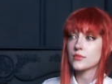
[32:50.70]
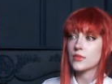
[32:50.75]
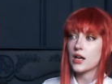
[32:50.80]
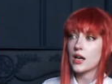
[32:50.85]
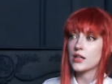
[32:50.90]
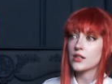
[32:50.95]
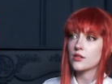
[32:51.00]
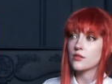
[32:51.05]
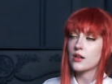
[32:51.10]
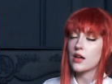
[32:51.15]

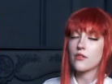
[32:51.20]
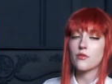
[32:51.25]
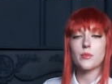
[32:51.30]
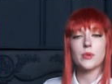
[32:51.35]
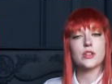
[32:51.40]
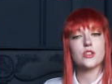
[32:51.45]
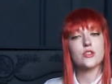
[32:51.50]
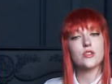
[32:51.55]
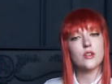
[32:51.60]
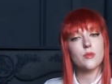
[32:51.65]
I don't have
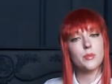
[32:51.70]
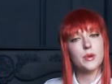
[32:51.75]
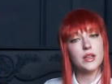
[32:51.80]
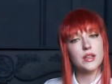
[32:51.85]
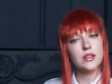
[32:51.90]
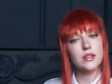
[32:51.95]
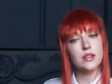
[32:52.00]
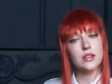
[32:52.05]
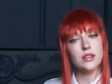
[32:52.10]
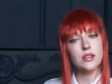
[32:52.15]
much an
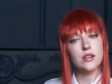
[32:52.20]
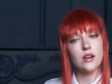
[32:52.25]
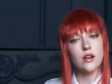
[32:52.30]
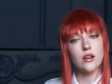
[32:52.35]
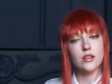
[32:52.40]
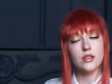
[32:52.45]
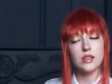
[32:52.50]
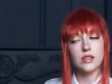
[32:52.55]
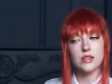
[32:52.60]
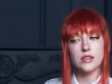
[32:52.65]
opinion
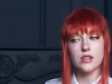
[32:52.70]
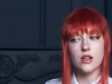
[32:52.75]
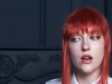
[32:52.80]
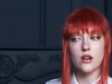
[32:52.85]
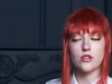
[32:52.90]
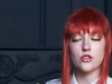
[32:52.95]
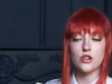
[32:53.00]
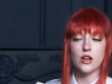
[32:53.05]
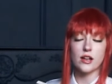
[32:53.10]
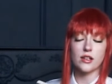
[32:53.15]
on his
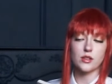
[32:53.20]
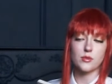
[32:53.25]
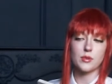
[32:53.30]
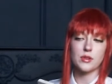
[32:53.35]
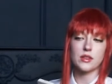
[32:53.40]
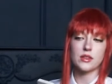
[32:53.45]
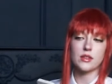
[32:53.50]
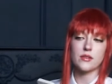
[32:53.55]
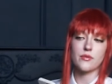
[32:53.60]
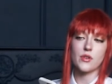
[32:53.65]
contract with
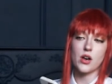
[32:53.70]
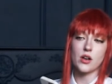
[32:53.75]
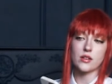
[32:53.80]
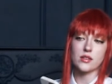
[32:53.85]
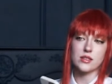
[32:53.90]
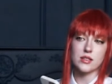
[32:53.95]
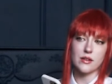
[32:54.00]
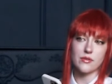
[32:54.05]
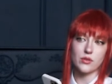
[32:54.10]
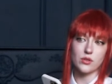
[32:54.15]
the
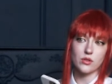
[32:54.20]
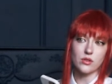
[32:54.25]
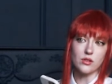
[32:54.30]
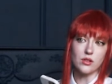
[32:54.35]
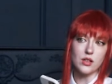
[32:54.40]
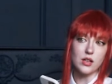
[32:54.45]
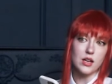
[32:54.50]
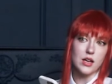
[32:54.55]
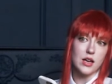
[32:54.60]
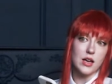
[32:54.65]
Fox Devil,
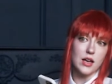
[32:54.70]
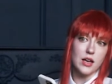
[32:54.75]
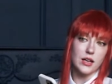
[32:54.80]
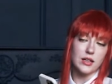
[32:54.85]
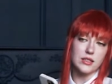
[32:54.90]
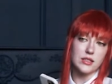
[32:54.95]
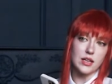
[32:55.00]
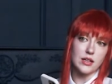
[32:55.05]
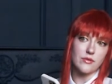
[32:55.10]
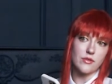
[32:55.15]

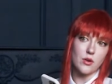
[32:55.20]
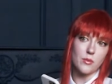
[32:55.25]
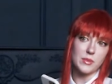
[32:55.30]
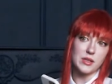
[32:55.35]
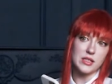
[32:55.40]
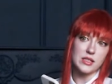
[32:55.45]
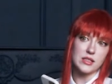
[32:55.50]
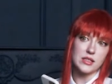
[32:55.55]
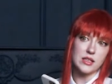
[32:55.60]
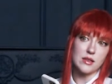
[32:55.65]
aside from
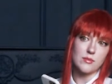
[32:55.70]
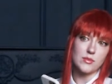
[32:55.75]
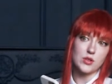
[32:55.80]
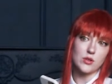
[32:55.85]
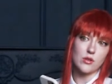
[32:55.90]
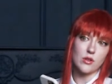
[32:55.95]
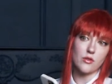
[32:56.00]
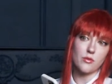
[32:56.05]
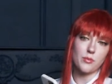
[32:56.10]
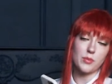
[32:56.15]
he seemed
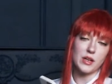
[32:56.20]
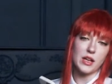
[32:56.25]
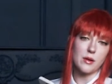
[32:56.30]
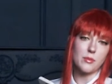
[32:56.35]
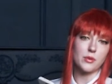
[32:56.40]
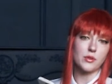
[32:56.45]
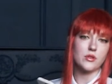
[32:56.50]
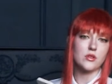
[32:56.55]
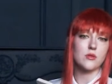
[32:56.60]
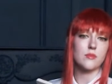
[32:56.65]
to have been
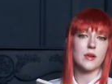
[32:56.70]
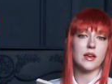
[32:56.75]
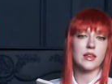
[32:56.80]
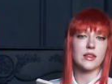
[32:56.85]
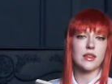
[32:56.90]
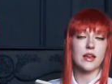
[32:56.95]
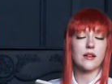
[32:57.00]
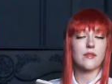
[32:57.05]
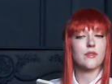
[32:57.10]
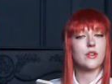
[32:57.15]
able to
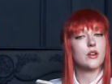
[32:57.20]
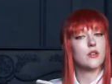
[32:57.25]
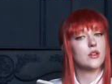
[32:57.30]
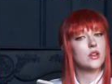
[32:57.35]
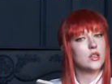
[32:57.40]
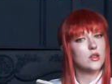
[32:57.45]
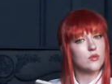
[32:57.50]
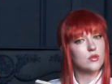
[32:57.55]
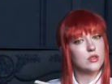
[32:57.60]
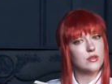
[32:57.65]
make that very
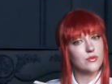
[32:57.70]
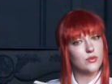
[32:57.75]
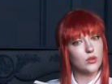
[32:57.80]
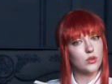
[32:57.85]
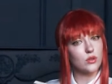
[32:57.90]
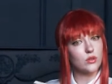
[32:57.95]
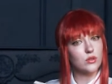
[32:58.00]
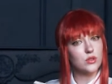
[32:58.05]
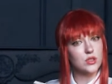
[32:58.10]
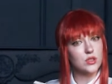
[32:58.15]

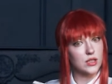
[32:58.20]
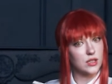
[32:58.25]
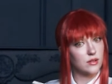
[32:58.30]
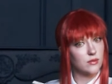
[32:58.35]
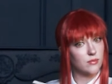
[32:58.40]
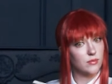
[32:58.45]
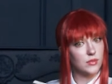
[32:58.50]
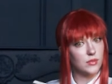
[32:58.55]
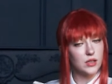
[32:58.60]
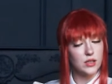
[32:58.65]
useful to
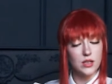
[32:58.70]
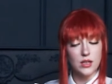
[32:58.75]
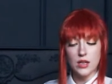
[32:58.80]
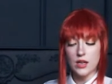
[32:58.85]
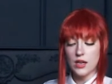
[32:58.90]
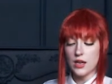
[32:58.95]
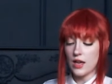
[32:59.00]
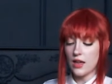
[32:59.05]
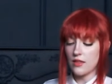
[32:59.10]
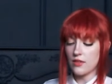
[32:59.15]
him,
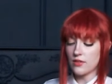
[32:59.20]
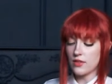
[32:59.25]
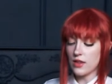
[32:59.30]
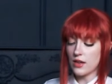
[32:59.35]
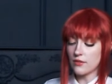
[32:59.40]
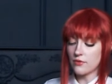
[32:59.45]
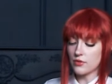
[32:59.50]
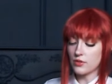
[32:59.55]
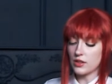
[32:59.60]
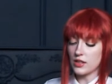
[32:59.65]
and
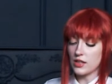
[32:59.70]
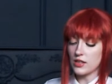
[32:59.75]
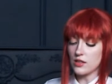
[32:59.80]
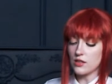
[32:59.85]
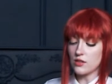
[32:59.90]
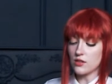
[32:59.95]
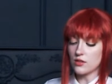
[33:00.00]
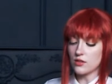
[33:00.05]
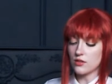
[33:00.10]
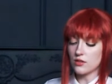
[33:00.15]

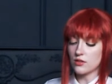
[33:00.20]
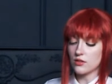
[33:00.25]
thankfully